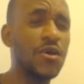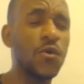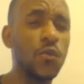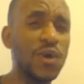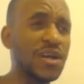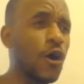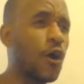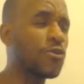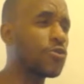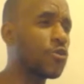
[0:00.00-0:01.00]
we all
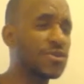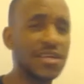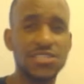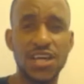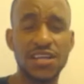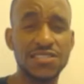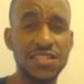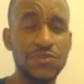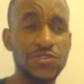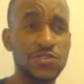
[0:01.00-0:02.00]
thought that John Cena
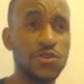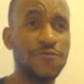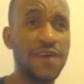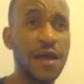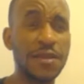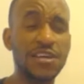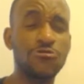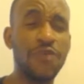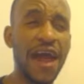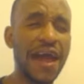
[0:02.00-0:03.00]
was going to finally
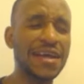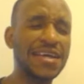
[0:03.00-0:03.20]
crack.